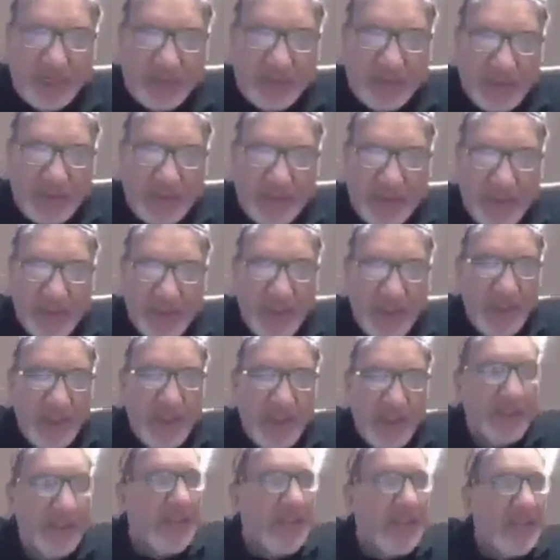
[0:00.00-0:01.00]
and gentlemen,
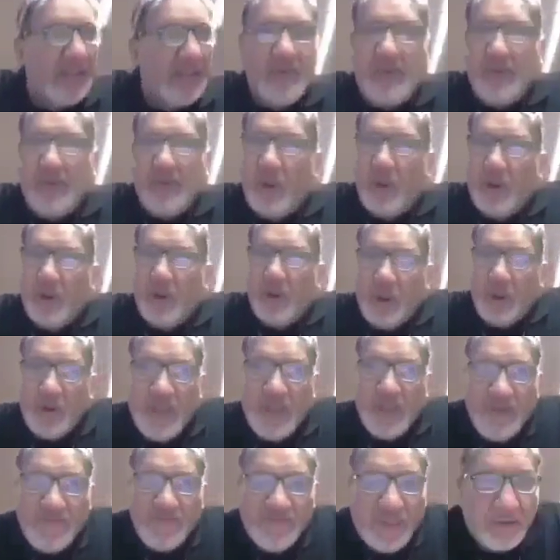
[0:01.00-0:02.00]
that we
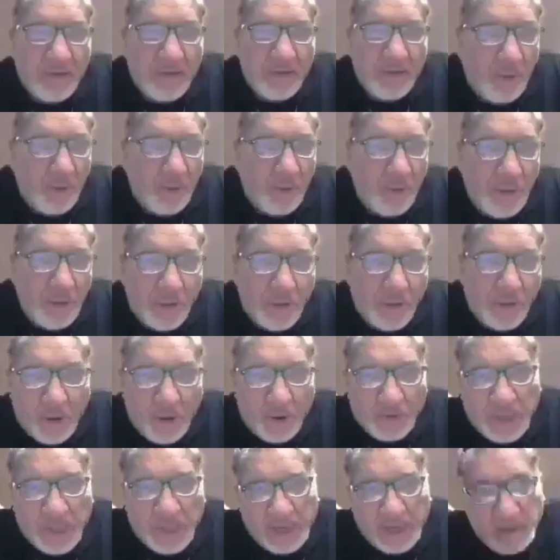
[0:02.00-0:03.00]
not only have the
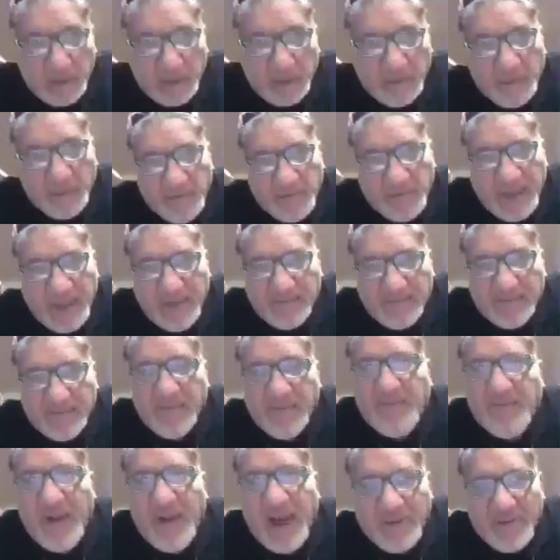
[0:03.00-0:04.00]
€2 ticket, but we
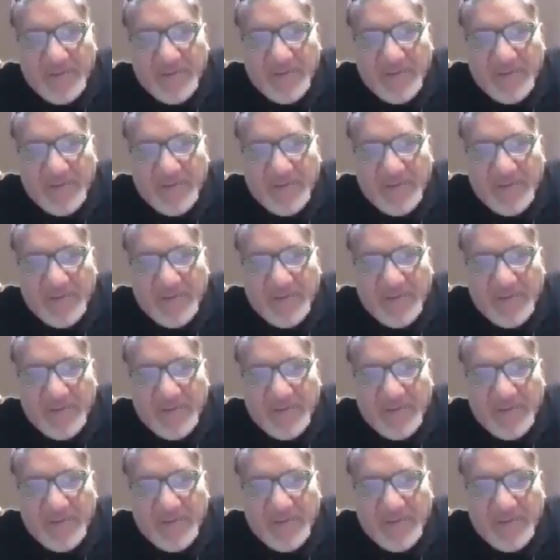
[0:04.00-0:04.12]
have the